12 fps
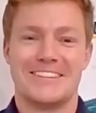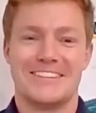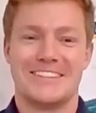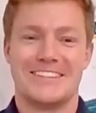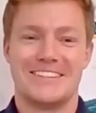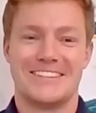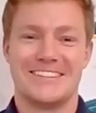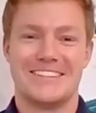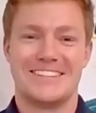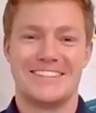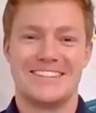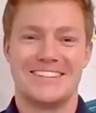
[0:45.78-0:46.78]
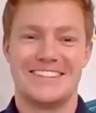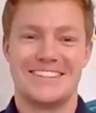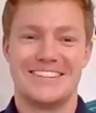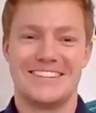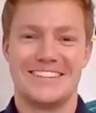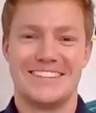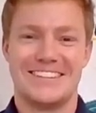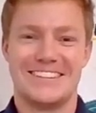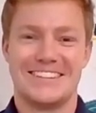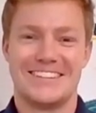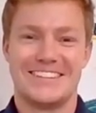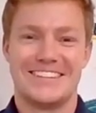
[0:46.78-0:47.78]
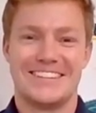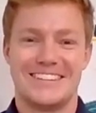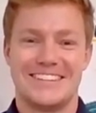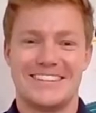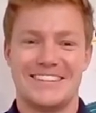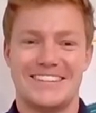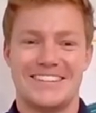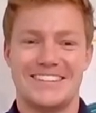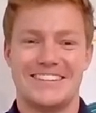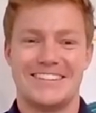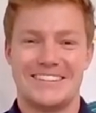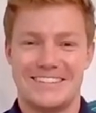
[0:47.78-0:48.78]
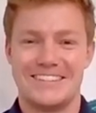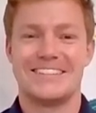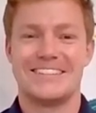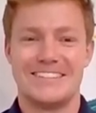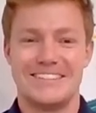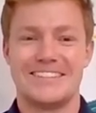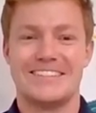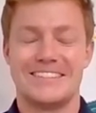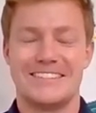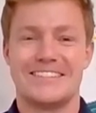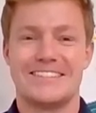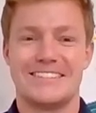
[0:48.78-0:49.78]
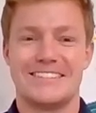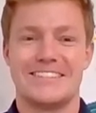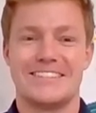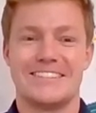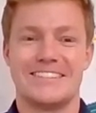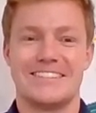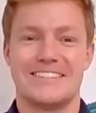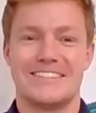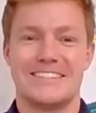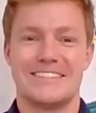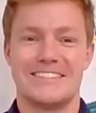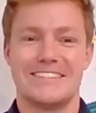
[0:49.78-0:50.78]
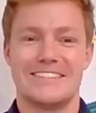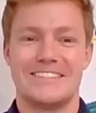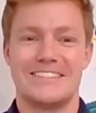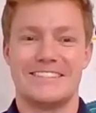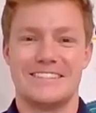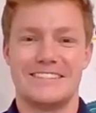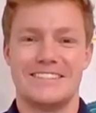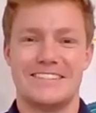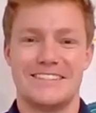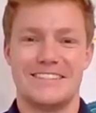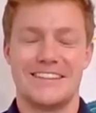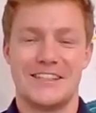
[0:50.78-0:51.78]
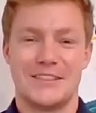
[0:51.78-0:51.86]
(not speaking)